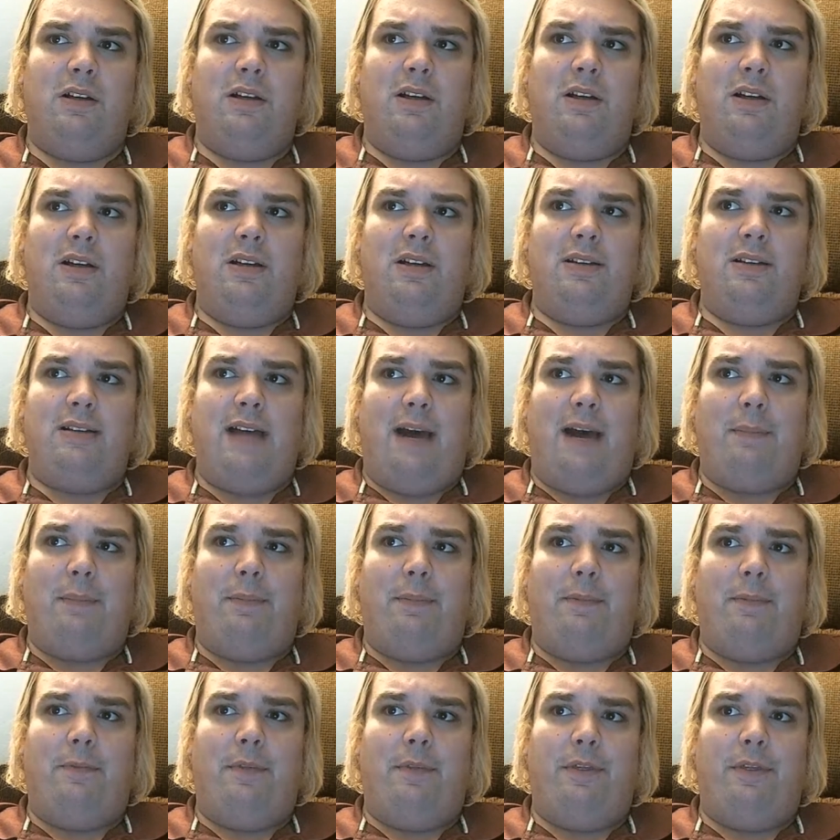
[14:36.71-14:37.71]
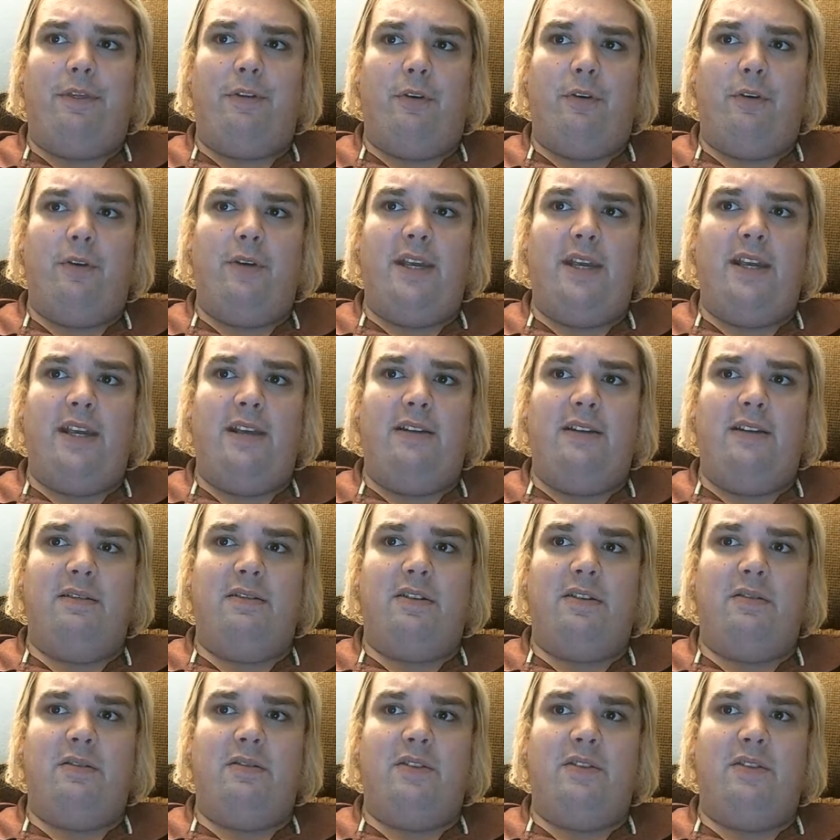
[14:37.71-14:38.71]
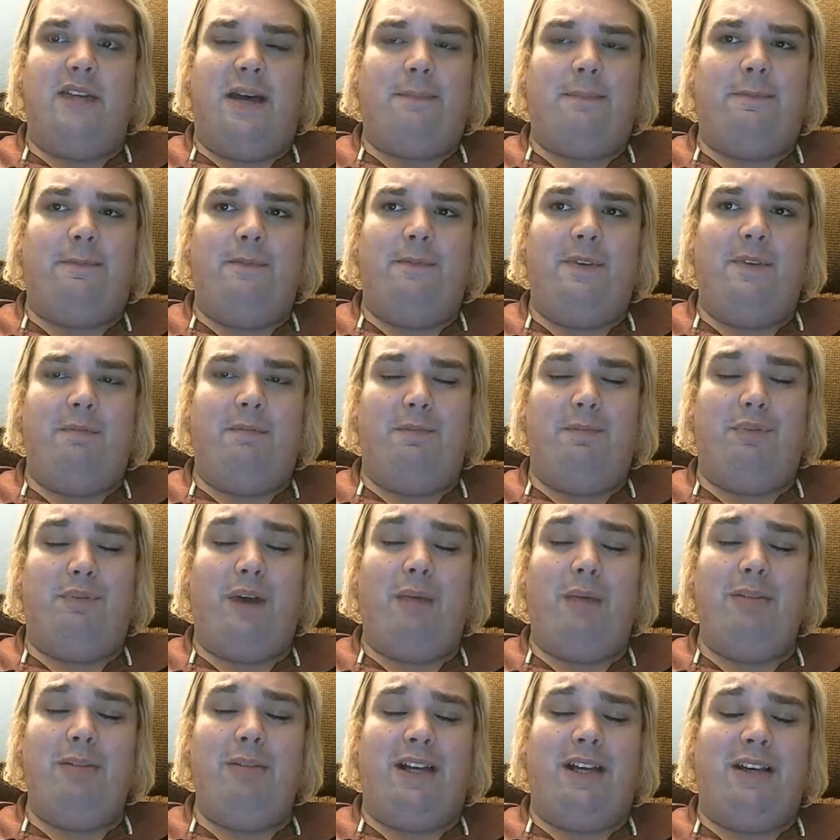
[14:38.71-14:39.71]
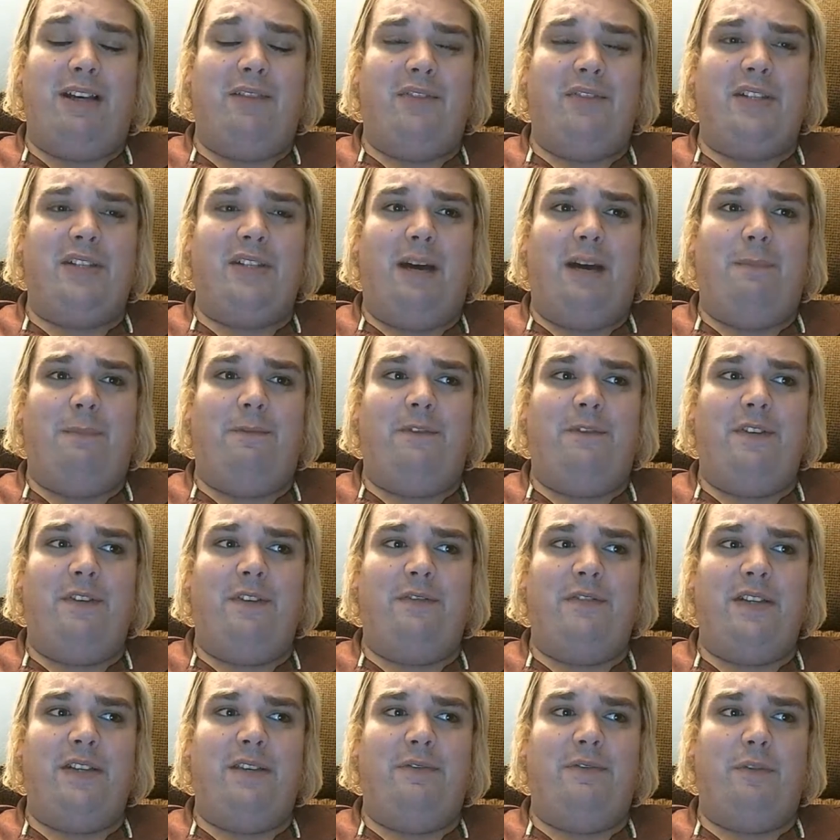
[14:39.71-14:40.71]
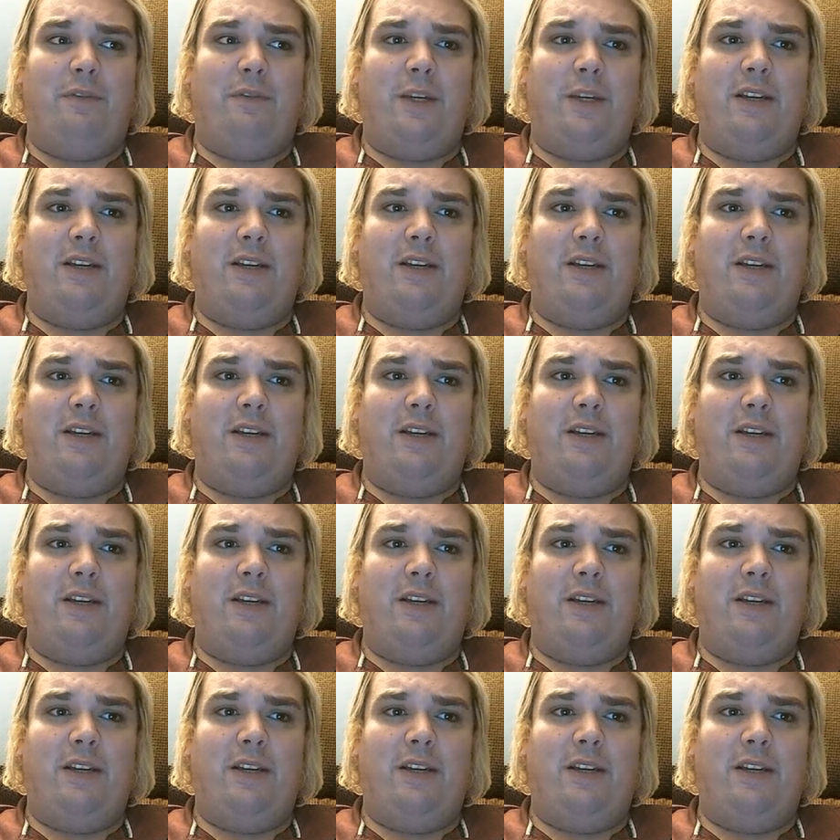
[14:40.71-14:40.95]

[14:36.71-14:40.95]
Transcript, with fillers: top 30, top, probably not even top 50 for me.